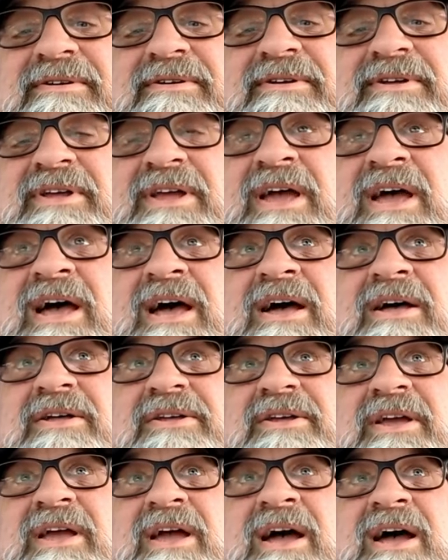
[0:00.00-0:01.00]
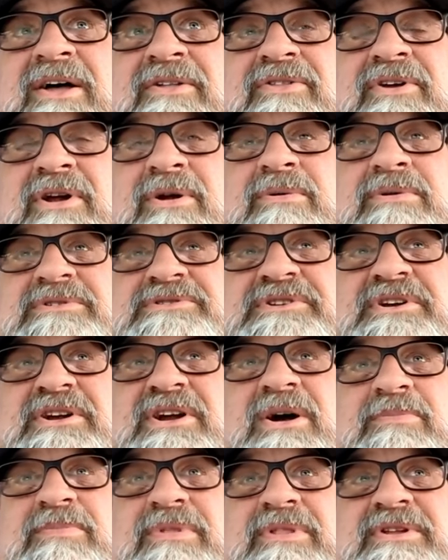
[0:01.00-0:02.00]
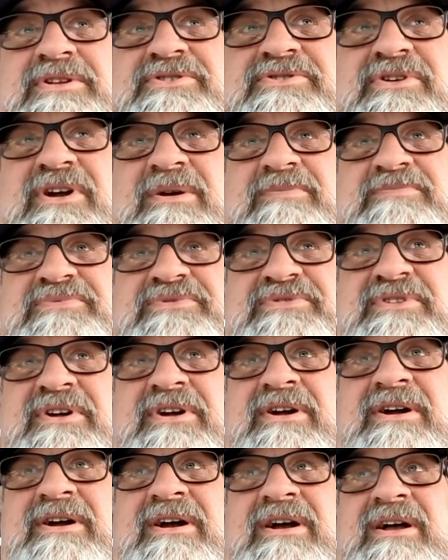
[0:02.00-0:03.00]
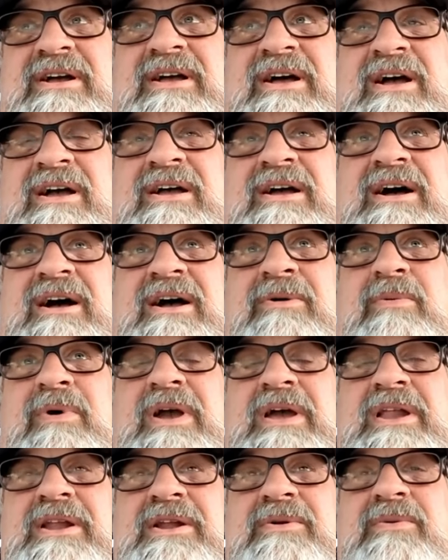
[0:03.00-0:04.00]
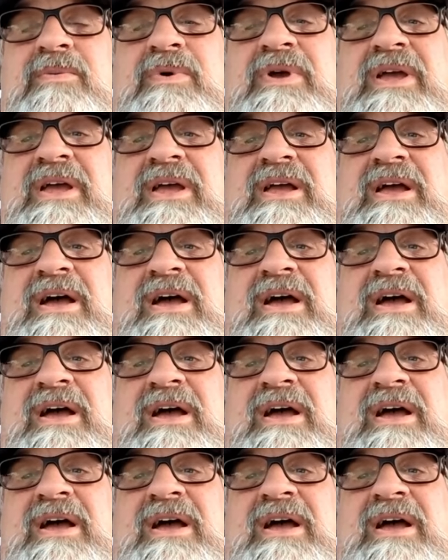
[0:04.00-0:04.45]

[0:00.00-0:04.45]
Yeah. There was a couple of trips there. I waited a week.